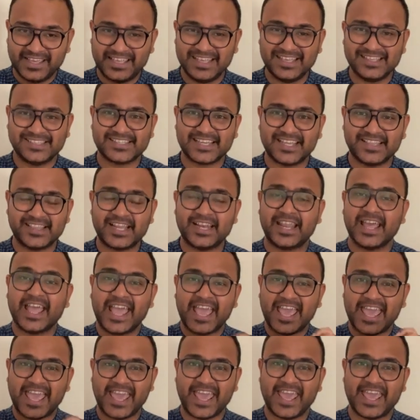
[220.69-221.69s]
He said that,
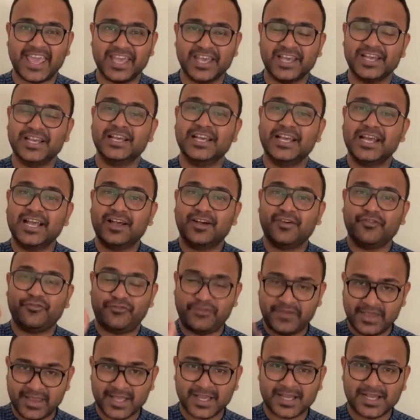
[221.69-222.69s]
hey,
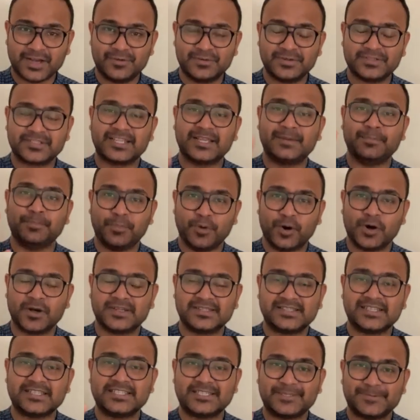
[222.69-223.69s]
fake accounts and
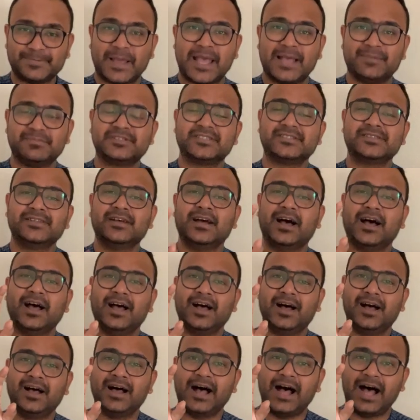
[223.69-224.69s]
bots and spams
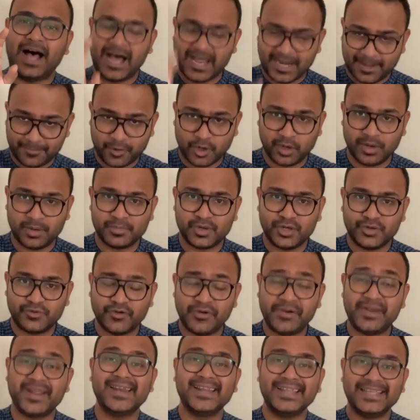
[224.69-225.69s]
are a problem on
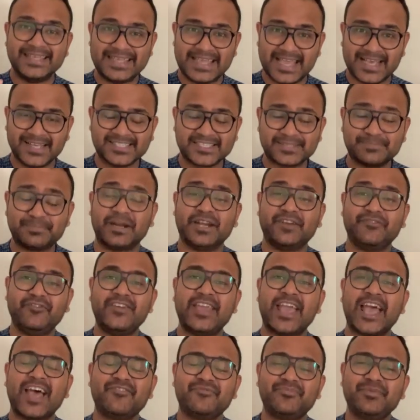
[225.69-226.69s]
Twitter. Yes, but
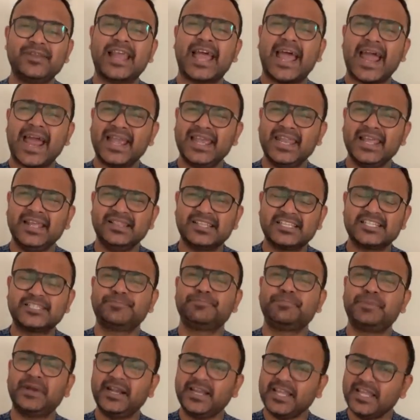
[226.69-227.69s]
we have been handling
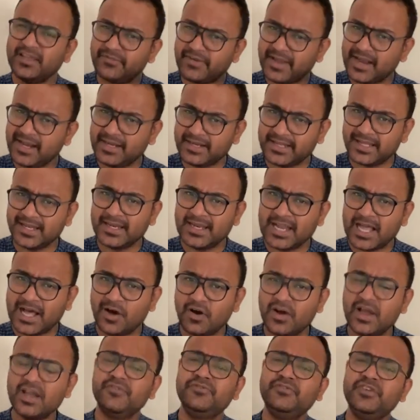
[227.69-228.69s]
this pretty well till
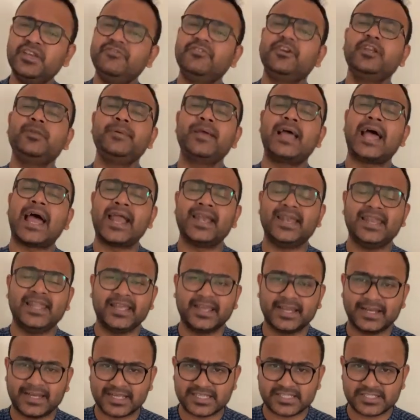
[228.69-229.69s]
now, and we will be
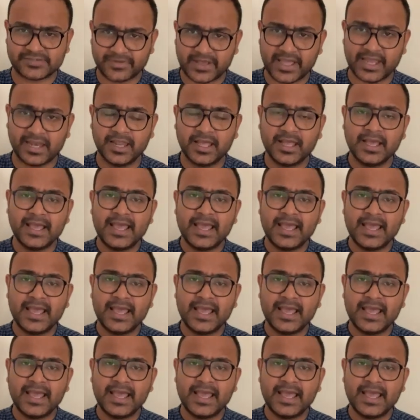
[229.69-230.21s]
handling it as well.